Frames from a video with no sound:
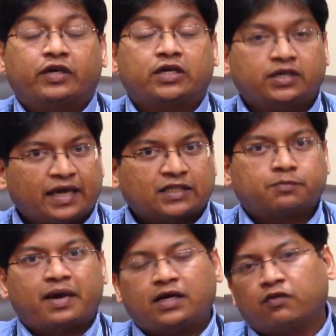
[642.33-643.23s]
could
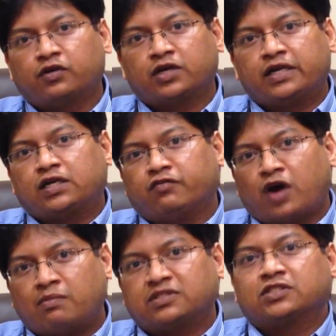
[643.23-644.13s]
expand our clinical
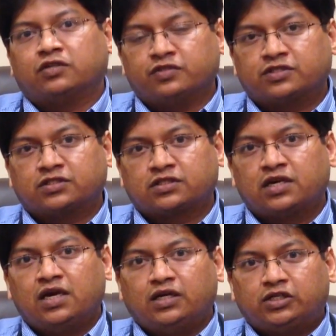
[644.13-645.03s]
pharmacy services
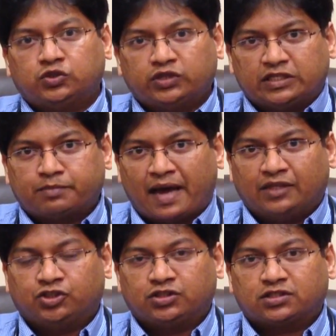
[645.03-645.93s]
to these
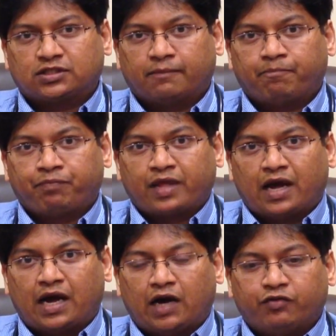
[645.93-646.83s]
patients.
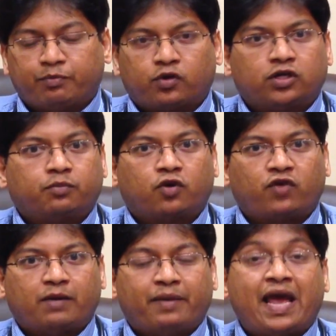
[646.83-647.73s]
We could
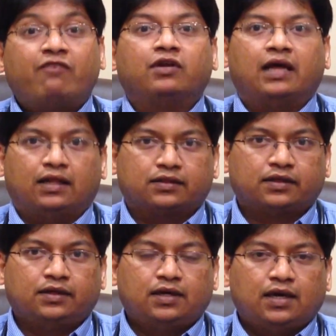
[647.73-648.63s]
provide behavioral health.
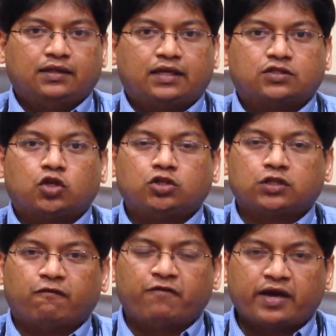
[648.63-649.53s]
There is
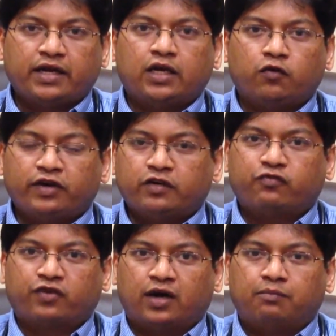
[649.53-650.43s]
also a very
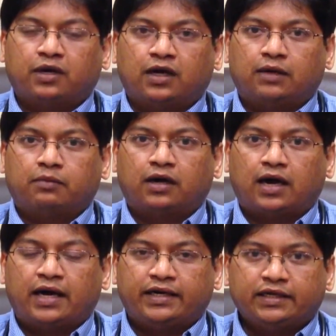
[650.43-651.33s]
innovative
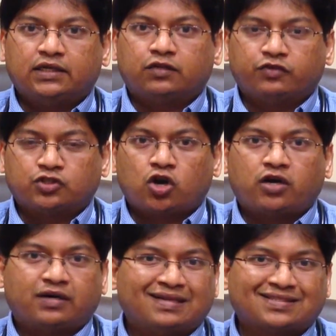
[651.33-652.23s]
idea that we
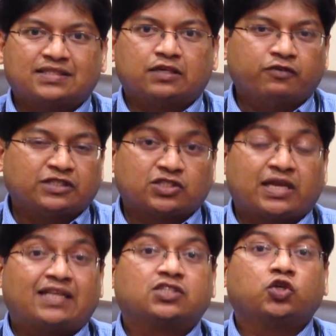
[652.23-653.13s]
started this year, which is
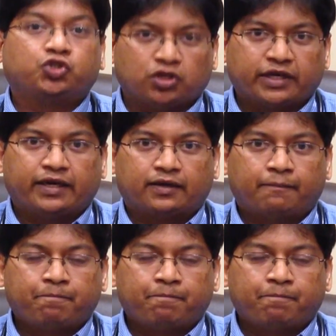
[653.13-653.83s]
telesocial care.